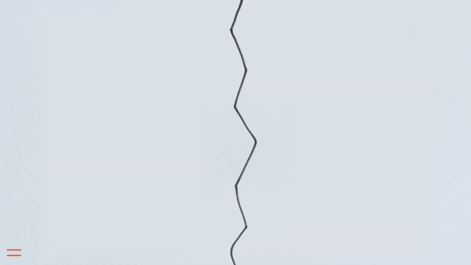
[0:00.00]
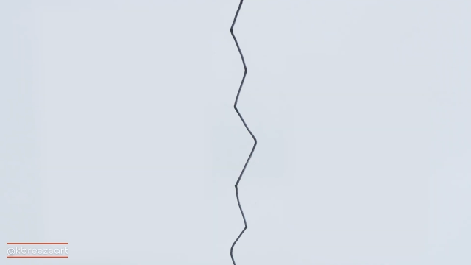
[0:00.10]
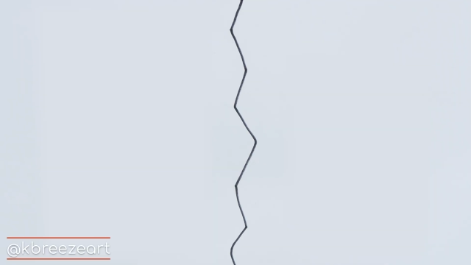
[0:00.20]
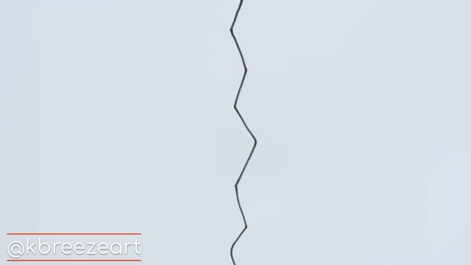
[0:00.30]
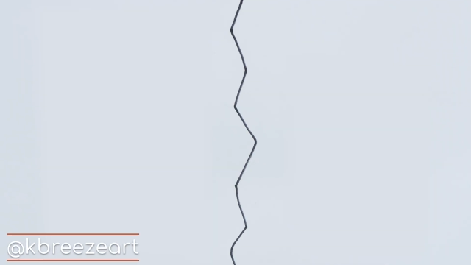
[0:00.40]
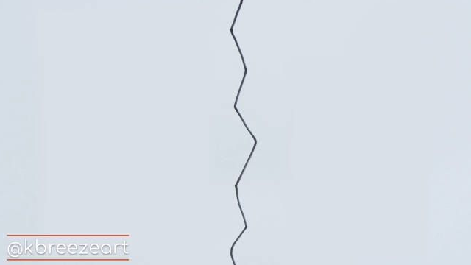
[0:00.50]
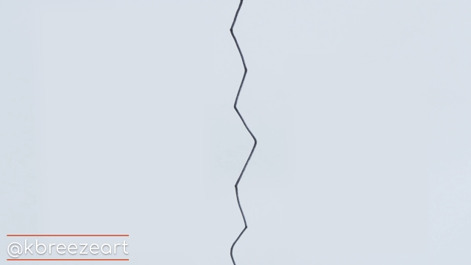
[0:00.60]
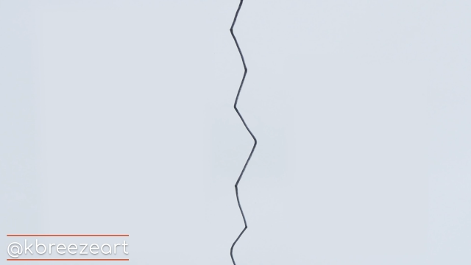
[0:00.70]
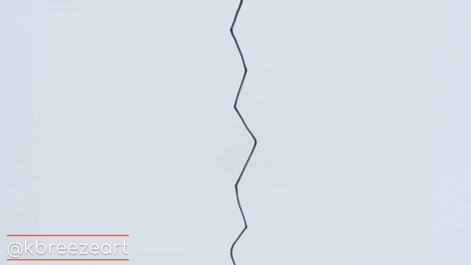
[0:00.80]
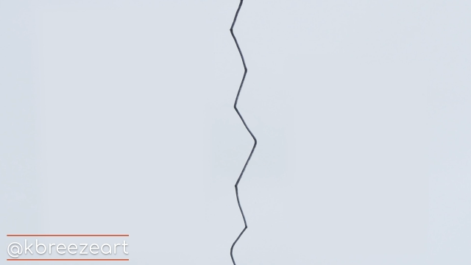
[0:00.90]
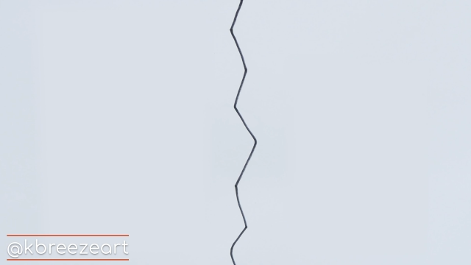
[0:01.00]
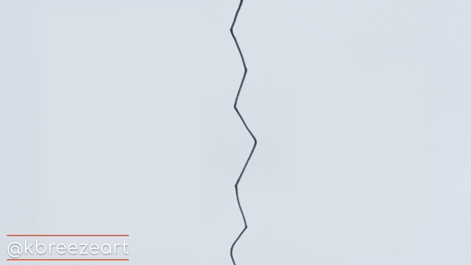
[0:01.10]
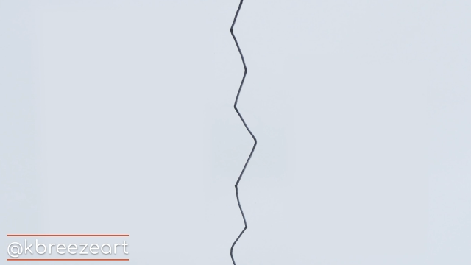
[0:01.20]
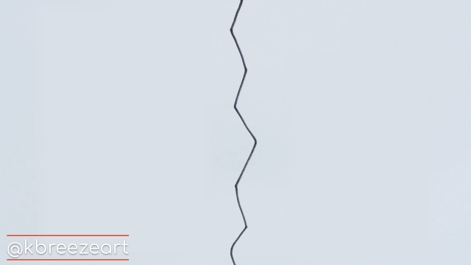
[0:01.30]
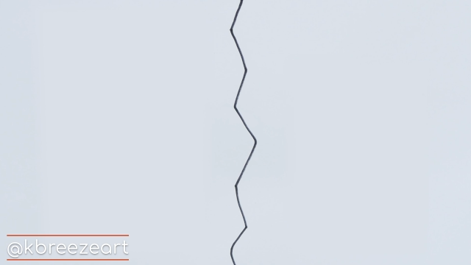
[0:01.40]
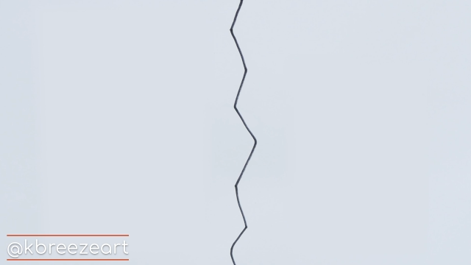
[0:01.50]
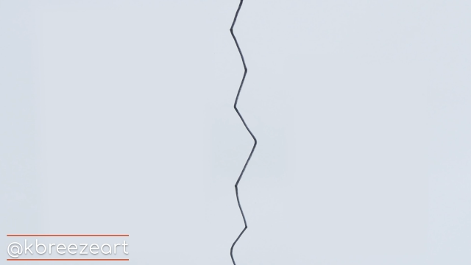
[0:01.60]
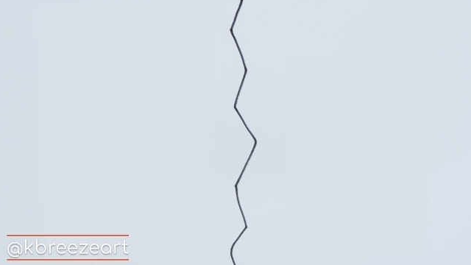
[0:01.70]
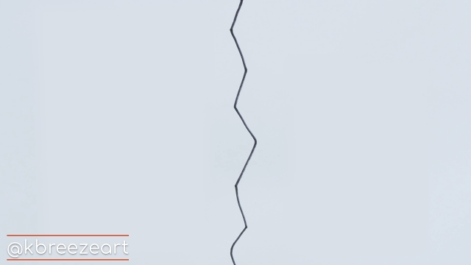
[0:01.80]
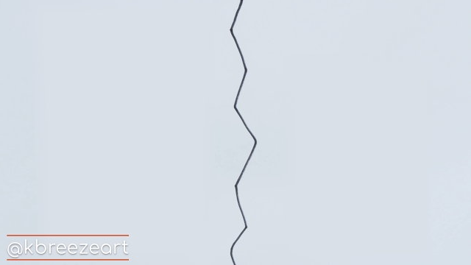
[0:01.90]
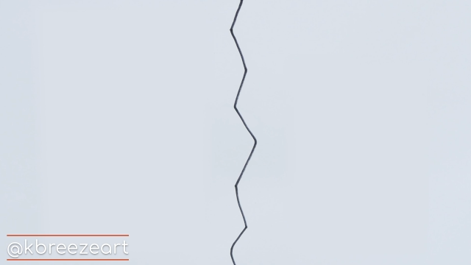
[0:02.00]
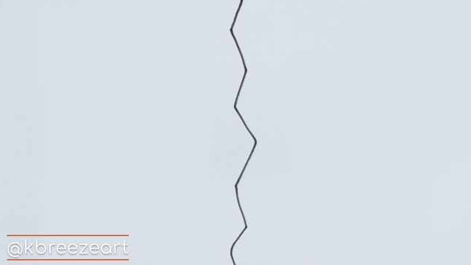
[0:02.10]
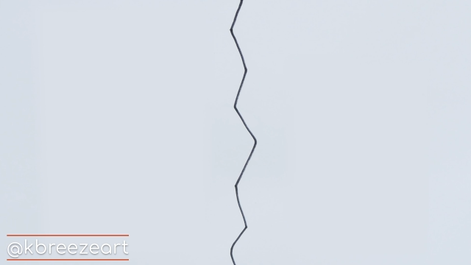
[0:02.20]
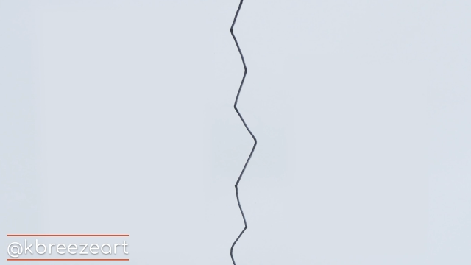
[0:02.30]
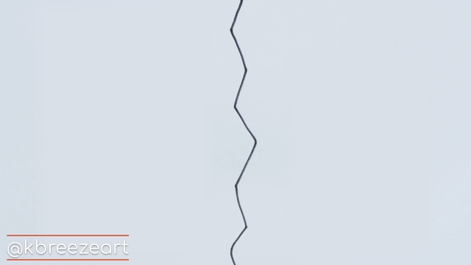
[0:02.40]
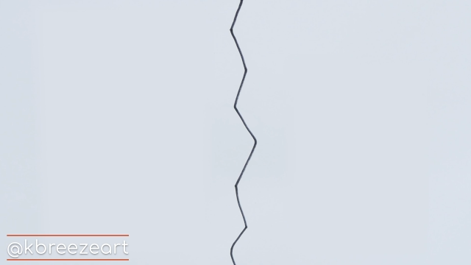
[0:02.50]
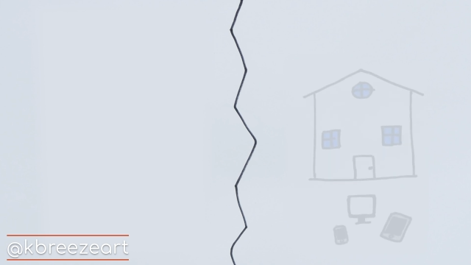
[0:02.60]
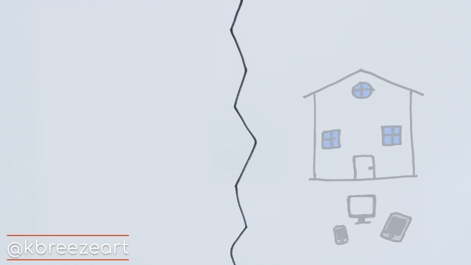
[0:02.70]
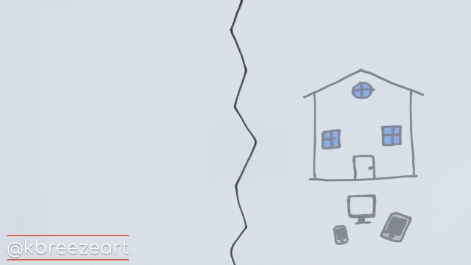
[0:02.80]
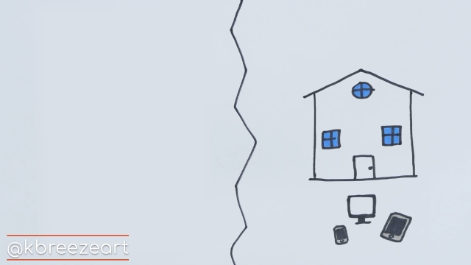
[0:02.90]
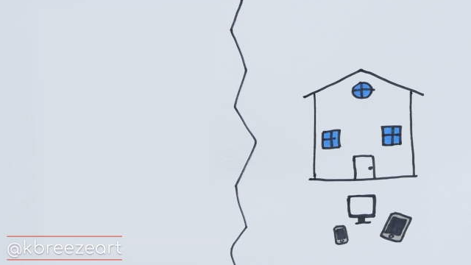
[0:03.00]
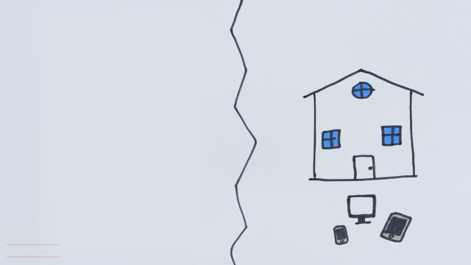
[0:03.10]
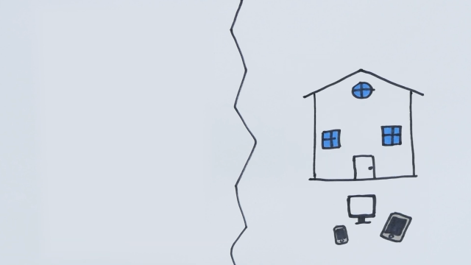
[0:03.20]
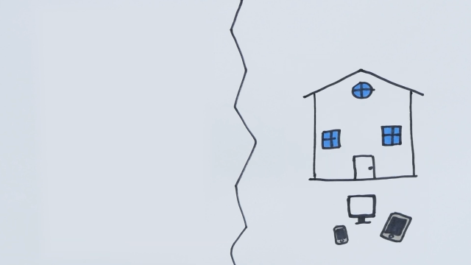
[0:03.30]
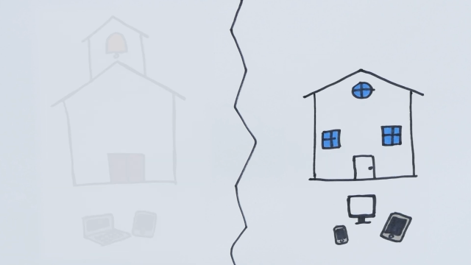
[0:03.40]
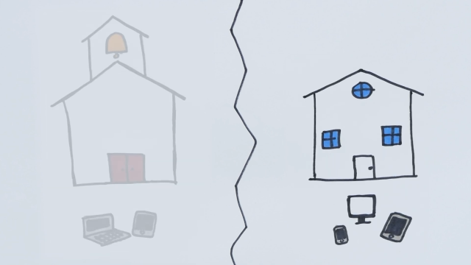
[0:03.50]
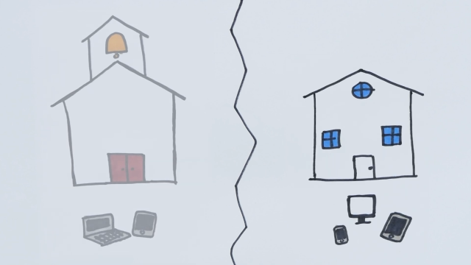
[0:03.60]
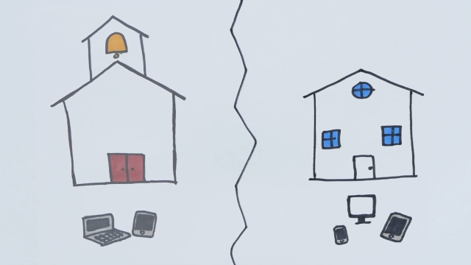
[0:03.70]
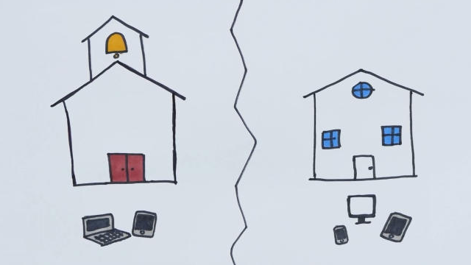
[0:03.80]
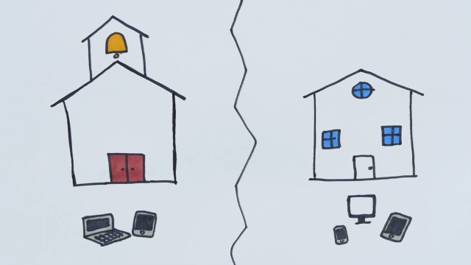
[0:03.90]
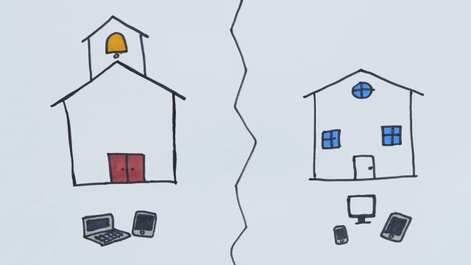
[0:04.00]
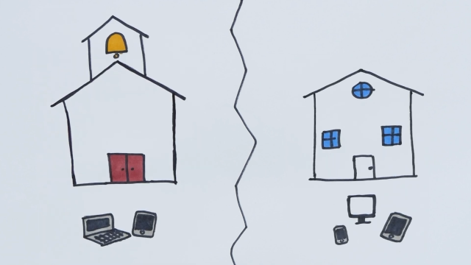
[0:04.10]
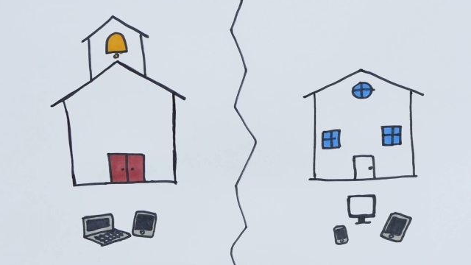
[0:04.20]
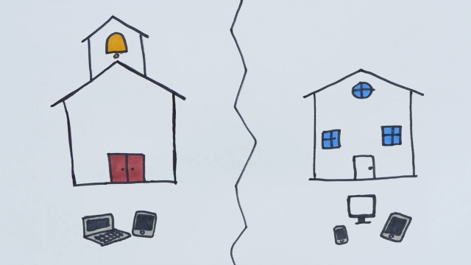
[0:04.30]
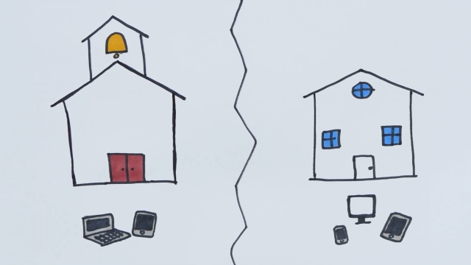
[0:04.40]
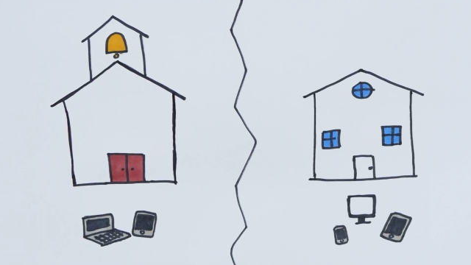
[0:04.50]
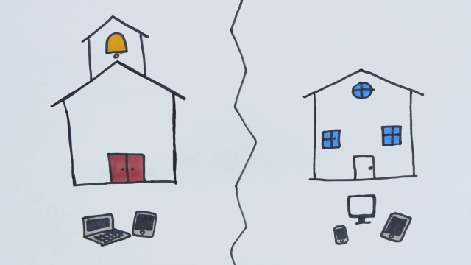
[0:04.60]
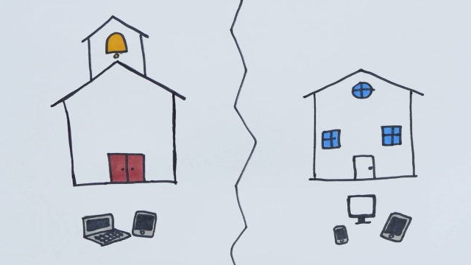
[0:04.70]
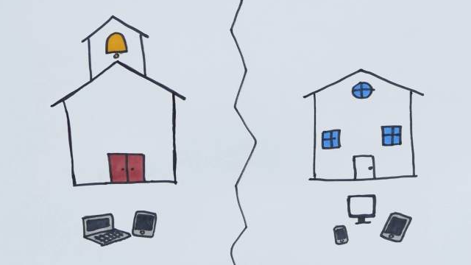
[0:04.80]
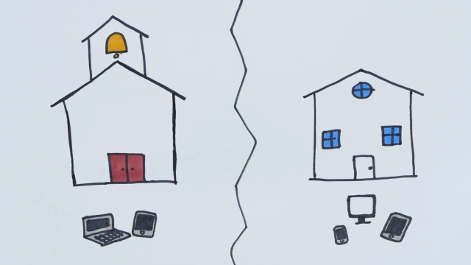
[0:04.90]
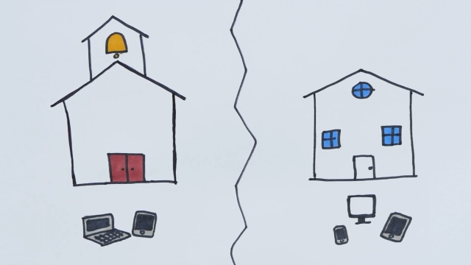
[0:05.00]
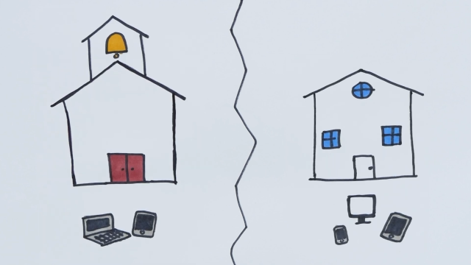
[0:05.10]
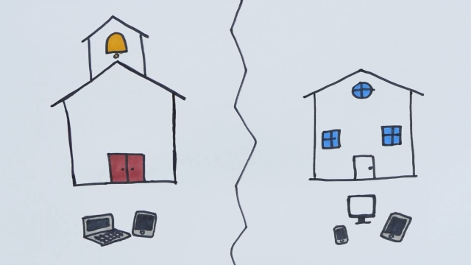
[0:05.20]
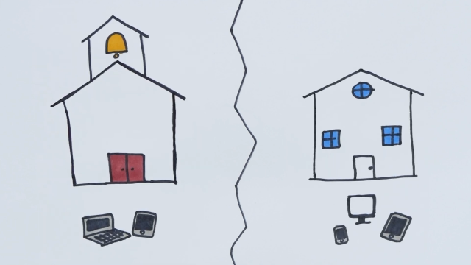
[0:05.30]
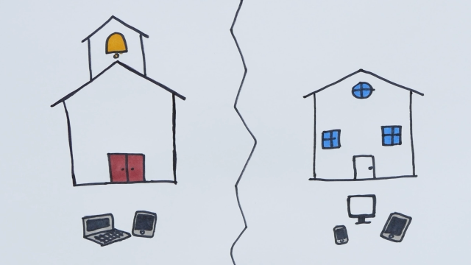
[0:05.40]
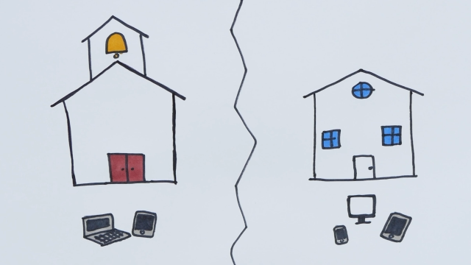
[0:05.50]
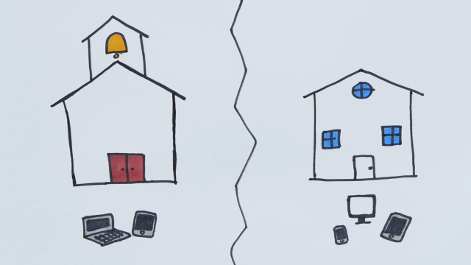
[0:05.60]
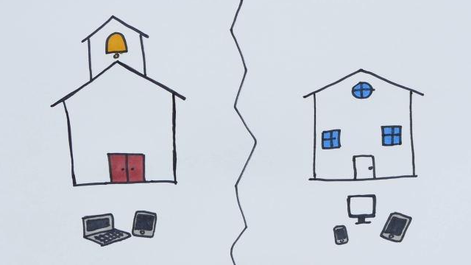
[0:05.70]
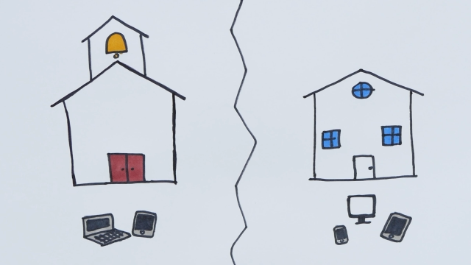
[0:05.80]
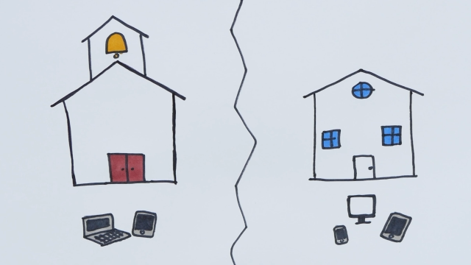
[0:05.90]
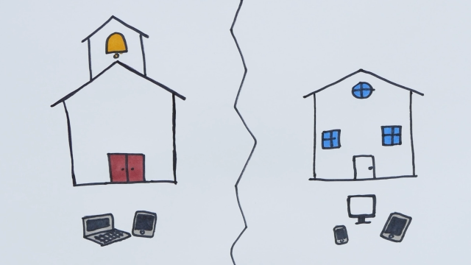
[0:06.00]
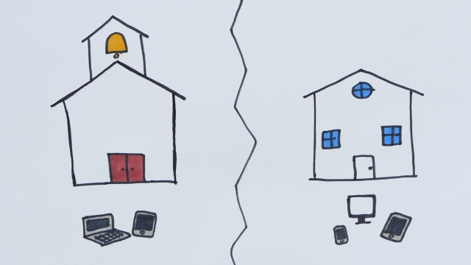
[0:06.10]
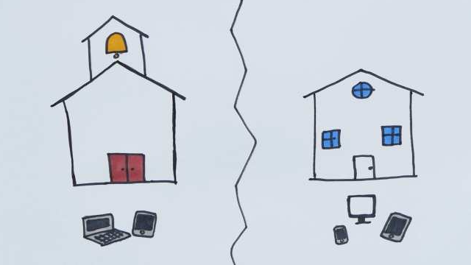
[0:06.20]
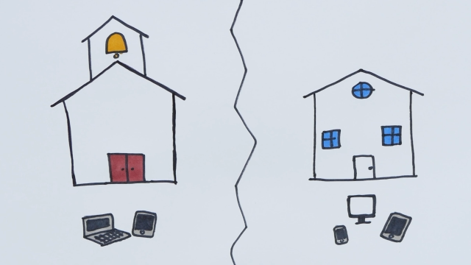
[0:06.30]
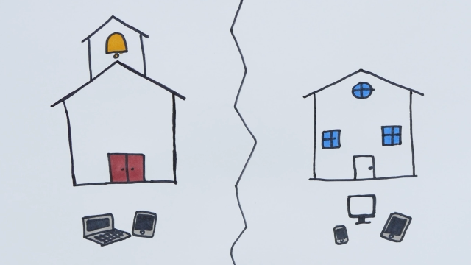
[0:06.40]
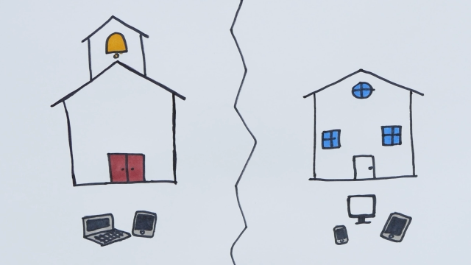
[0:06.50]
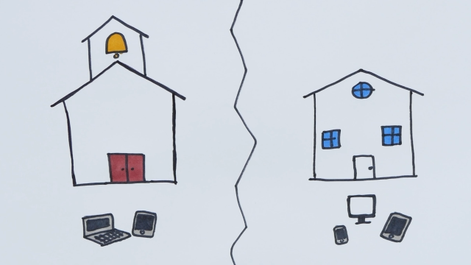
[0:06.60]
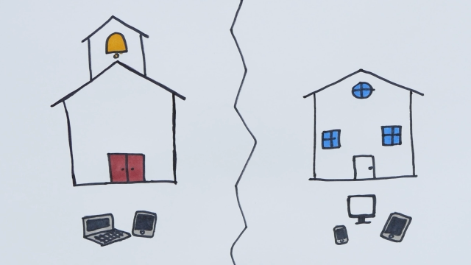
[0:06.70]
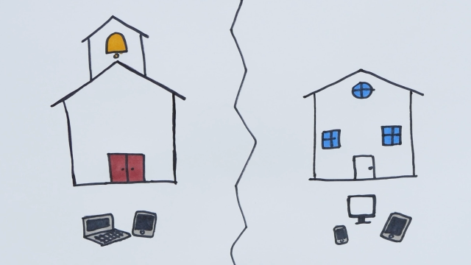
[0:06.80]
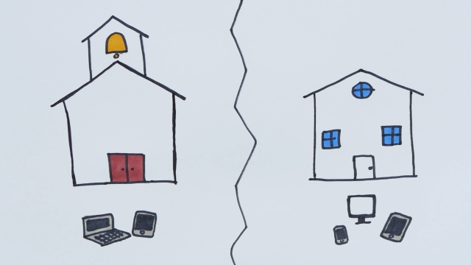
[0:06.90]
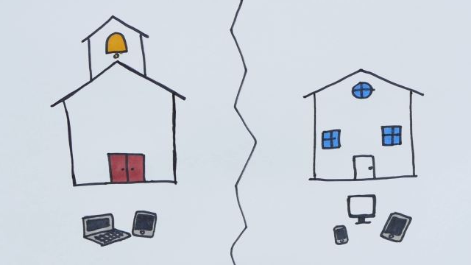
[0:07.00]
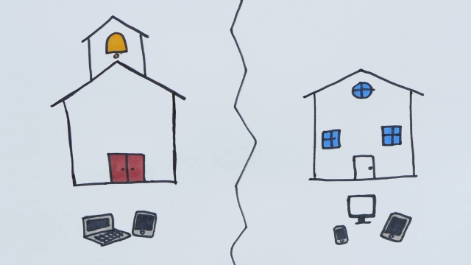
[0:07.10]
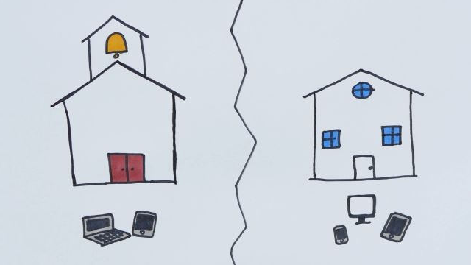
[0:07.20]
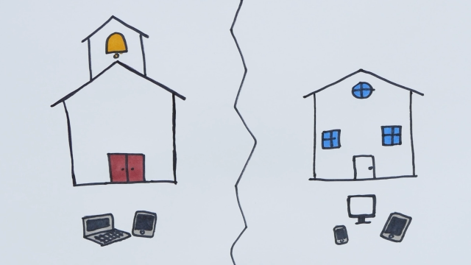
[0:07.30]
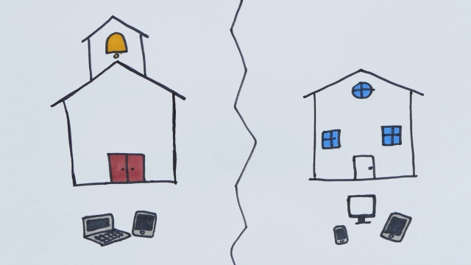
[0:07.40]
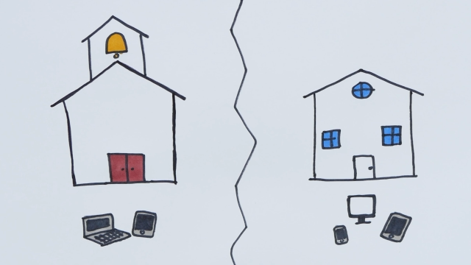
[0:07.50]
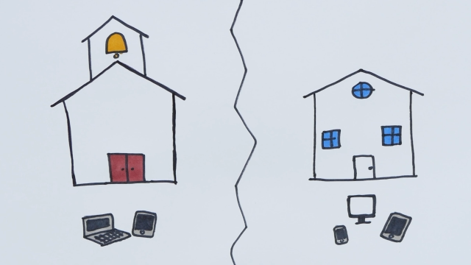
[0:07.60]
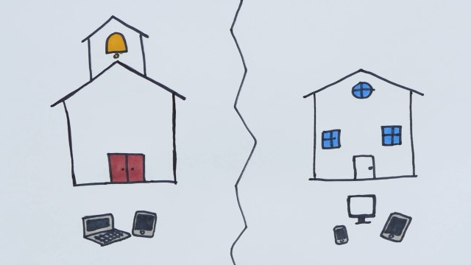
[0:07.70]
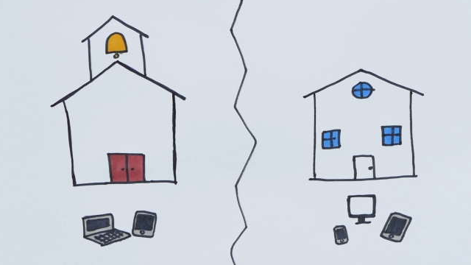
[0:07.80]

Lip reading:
No face is visible, so there are no lips to read.